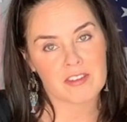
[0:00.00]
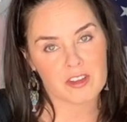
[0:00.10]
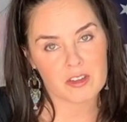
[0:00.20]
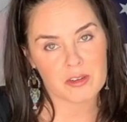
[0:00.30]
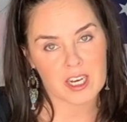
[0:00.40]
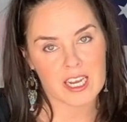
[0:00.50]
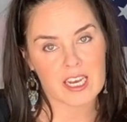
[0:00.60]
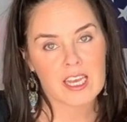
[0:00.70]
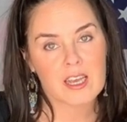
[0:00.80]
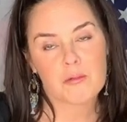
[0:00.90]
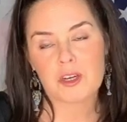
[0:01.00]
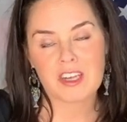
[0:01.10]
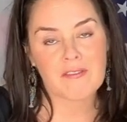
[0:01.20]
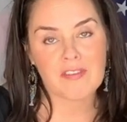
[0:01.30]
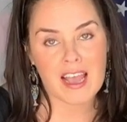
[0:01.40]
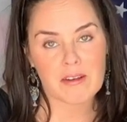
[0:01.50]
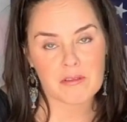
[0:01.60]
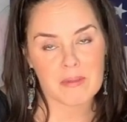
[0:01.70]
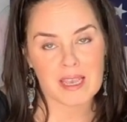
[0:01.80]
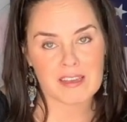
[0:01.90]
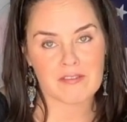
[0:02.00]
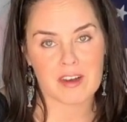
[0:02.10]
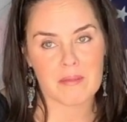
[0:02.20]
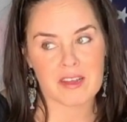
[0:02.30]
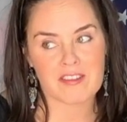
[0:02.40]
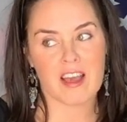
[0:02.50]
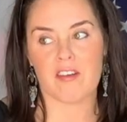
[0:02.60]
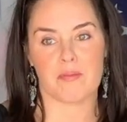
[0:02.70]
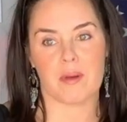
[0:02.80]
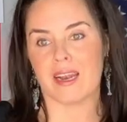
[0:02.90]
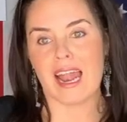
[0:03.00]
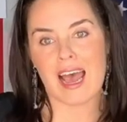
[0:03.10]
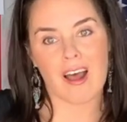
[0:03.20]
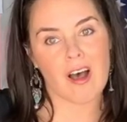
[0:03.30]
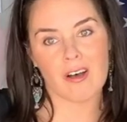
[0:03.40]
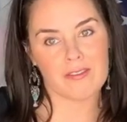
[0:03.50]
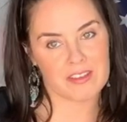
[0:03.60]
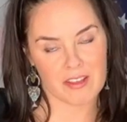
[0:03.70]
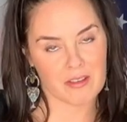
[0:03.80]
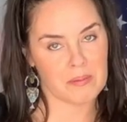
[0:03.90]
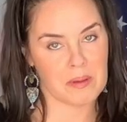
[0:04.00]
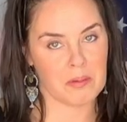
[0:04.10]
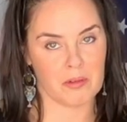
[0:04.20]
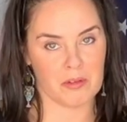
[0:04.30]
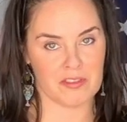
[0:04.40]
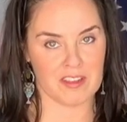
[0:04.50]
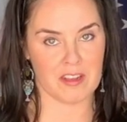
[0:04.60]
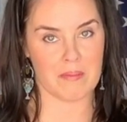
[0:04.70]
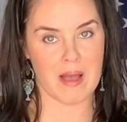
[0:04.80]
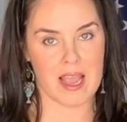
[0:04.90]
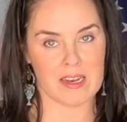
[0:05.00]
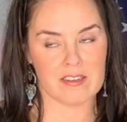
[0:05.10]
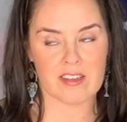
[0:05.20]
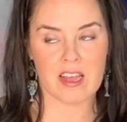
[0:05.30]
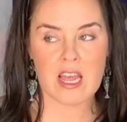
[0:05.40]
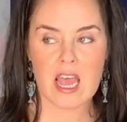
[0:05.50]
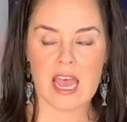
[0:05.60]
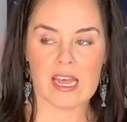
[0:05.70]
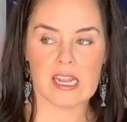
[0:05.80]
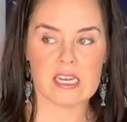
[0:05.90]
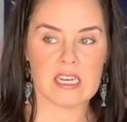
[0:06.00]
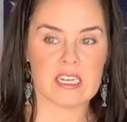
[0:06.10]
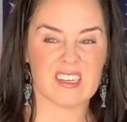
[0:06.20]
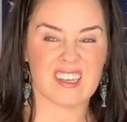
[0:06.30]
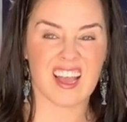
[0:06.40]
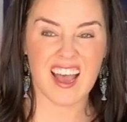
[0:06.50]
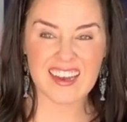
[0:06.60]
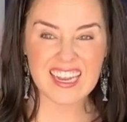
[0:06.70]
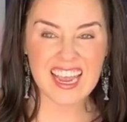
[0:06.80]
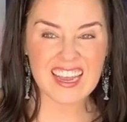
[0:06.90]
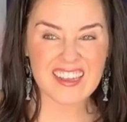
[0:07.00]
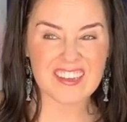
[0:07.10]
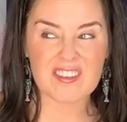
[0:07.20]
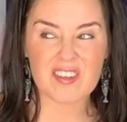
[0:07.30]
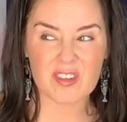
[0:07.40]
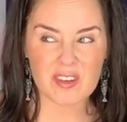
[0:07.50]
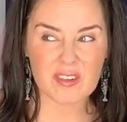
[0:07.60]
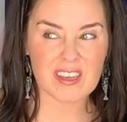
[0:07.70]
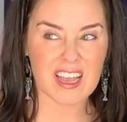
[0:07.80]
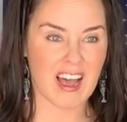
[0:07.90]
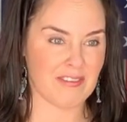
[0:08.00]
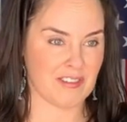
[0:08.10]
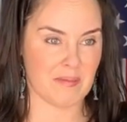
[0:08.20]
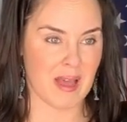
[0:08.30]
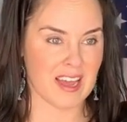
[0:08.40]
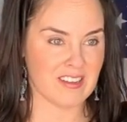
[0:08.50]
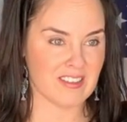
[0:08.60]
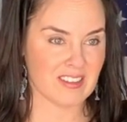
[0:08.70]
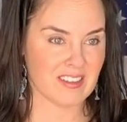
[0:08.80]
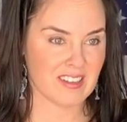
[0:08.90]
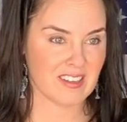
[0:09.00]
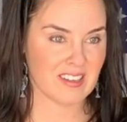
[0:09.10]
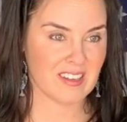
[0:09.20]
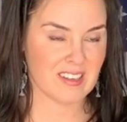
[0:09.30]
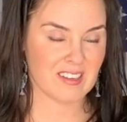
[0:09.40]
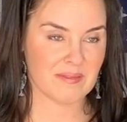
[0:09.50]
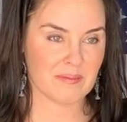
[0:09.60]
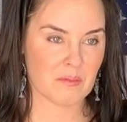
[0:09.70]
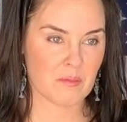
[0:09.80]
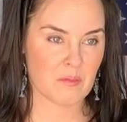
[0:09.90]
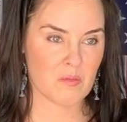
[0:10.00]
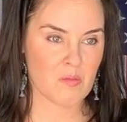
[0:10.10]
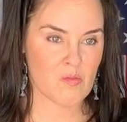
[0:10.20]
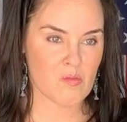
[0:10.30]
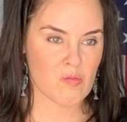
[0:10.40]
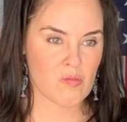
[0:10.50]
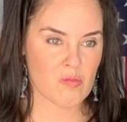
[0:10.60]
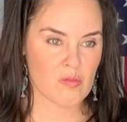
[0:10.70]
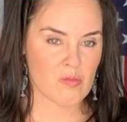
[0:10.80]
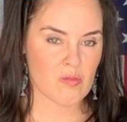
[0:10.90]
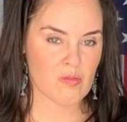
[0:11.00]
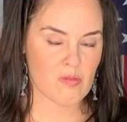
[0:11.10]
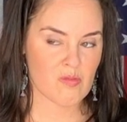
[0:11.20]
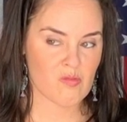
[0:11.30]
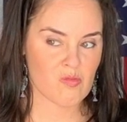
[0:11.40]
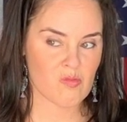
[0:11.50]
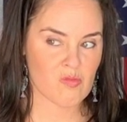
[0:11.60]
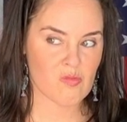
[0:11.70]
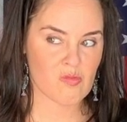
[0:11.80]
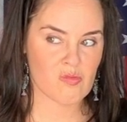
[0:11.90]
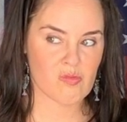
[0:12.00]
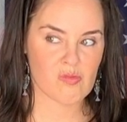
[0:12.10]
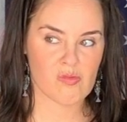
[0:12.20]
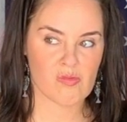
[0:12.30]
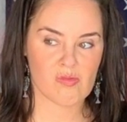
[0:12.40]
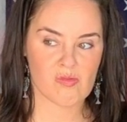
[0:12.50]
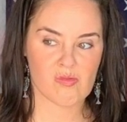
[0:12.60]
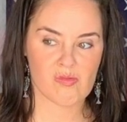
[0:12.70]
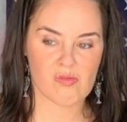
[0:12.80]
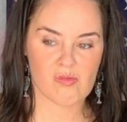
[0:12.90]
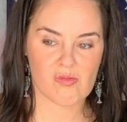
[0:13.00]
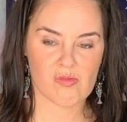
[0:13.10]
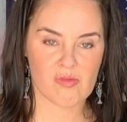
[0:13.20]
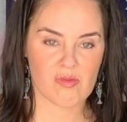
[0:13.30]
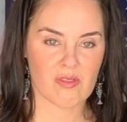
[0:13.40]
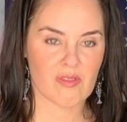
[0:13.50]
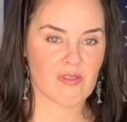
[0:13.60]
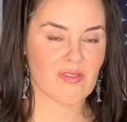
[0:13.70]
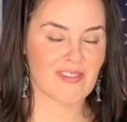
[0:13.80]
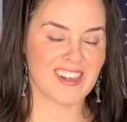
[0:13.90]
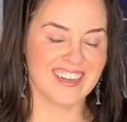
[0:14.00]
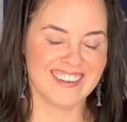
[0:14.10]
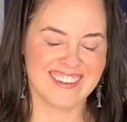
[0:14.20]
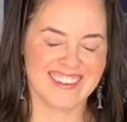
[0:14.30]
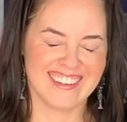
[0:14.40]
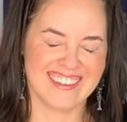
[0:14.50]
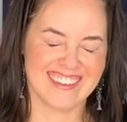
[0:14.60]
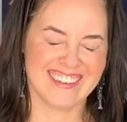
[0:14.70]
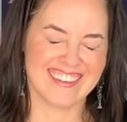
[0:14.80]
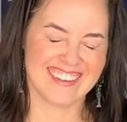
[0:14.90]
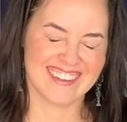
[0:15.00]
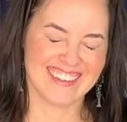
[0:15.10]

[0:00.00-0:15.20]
included, which I'm fine with making fun of myself, but not all of the other people losing their minds. And Kanye is clearly off his meds. I know. It's like, who's his wife that's letting them him run for president? Kim Kardashian's his wife, Maggie.